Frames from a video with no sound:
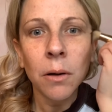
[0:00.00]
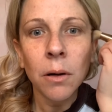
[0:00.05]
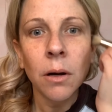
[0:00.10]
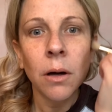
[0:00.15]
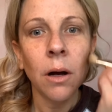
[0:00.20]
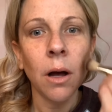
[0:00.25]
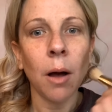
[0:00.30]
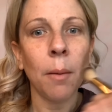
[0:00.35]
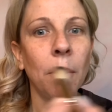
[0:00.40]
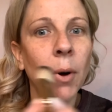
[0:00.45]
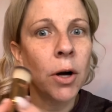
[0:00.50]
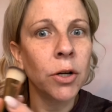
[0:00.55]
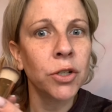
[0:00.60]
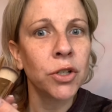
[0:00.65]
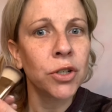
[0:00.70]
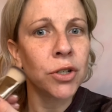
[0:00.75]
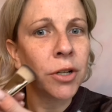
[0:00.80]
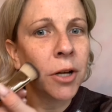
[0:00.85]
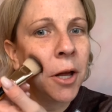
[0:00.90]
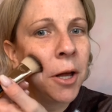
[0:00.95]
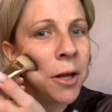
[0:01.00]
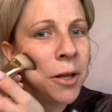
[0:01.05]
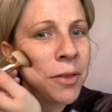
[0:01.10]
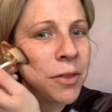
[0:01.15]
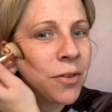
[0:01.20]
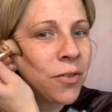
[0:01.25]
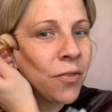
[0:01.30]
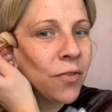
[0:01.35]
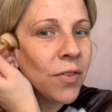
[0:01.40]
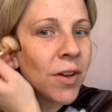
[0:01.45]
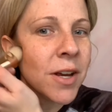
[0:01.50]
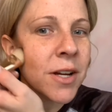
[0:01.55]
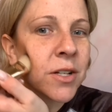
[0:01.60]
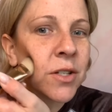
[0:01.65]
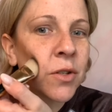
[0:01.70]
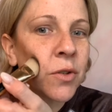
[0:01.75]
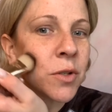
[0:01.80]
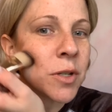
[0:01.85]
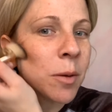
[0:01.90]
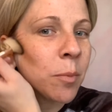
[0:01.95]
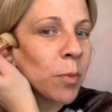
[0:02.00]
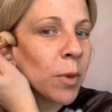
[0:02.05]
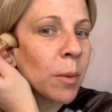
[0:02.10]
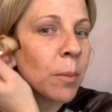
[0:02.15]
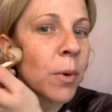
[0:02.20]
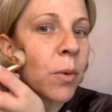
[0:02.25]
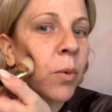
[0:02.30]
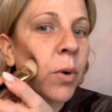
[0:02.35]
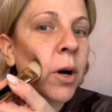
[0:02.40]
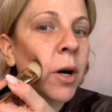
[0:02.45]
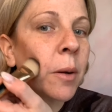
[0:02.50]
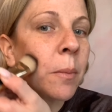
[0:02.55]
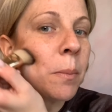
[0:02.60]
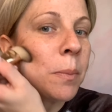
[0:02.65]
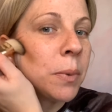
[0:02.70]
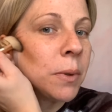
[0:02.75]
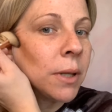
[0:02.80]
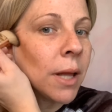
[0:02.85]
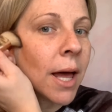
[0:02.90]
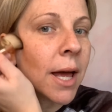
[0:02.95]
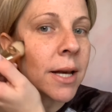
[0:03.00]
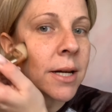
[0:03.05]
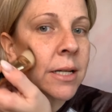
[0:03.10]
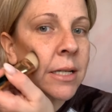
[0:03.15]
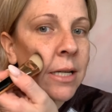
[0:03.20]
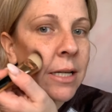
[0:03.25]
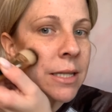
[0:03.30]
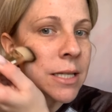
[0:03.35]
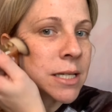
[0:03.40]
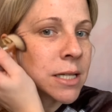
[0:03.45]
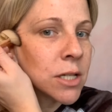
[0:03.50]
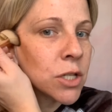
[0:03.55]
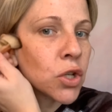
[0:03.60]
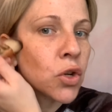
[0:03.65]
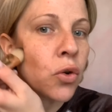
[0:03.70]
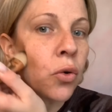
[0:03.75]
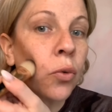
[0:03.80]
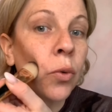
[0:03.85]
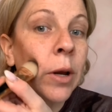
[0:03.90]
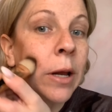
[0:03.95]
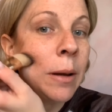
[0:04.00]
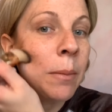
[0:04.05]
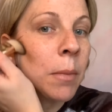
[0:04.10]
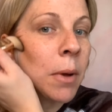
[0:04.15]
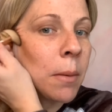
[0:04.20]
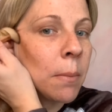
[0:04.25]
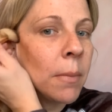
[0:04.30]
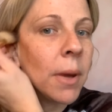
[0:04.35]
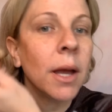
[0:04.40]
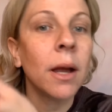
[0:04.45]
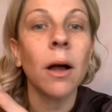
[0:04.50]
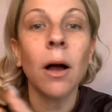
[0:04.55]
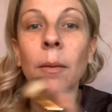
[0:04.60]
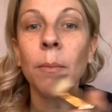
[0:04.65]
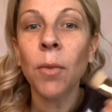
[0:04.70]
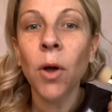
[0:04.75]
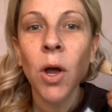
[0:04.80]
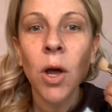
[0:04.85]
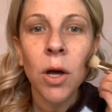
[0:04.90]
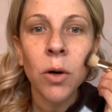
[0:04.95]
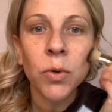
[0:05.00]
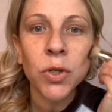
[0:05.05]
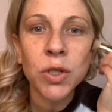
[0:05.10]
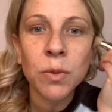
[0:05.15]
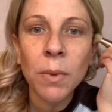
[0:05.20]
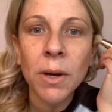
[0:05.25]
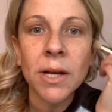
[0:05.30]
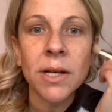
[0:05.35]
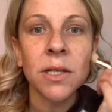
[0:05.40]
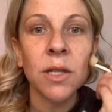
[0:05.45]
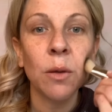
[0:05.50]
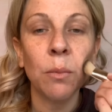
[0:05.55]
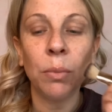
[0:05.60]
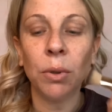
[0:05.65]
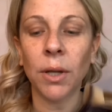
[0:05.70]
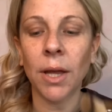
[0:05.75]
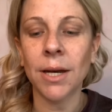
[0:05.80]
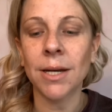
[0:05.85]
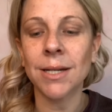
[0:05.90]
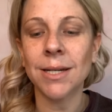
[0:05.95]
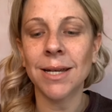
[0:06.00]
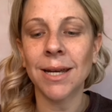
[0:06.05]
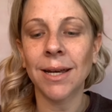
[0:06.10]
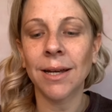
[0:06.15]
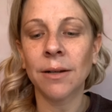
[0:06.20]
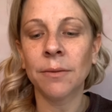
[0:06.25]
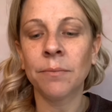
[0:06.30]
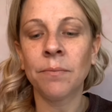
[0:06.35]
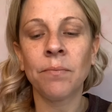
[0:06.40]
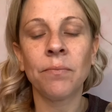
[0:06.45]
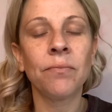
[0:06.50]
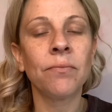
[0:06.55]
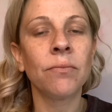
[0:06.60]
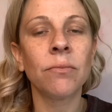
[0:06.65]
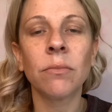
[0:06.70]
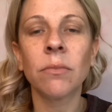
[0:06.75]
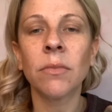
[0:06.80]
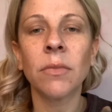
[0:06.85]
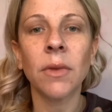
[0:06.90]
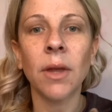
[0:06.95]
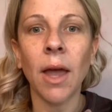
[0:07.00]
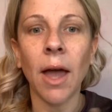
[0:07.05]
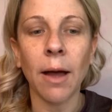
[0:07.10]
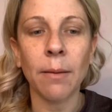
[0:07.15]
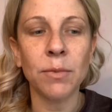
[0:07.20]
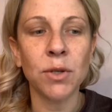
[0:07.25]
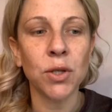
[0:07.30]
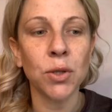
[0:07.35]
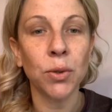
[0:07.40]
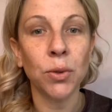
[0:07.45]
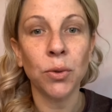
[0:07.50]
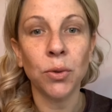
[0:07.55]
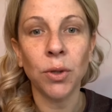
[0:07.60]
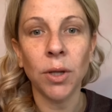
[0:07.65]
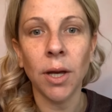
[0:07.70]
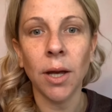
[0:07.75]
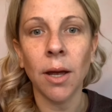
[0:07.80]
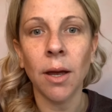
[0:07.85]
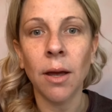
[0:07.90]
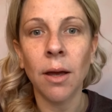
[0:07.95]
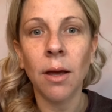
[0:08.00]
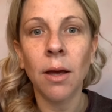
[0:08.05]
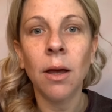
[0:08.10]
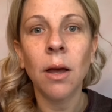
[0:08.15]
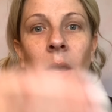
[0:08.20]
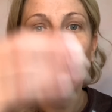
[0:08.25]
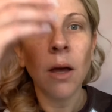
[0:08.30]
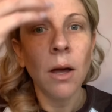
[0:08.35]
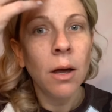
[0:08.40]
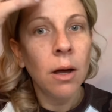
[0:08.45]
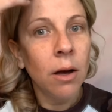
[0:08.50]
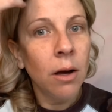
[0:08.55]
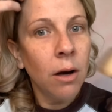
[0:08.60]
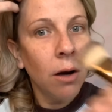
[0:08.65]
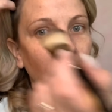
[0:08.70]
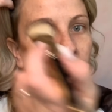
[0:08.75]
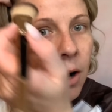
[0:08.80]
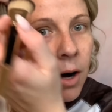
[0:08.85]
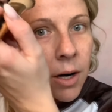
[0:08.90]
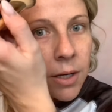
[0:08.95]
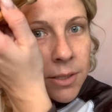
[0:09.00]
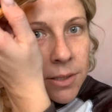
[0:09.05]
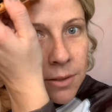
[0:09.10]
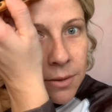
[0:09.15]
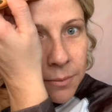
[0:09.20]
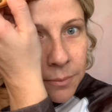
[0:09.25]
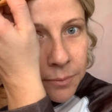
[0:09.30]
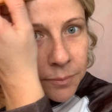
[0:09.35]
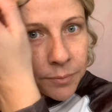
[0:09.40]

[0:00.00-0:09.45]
got punched in the face or something, but we're going to blend. And this is cream makeup, which makes the blending absolutely awesome.